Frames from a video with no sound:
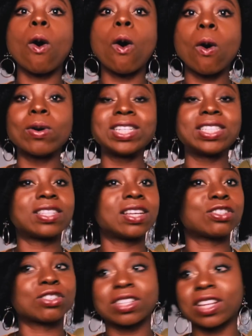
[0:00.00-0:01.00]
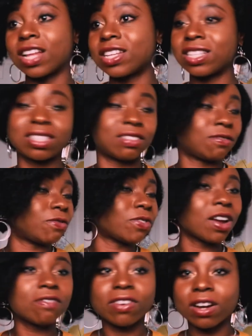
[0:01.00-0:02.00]
unintentionally it is
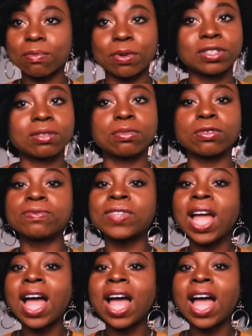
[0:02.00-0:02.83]
very very possible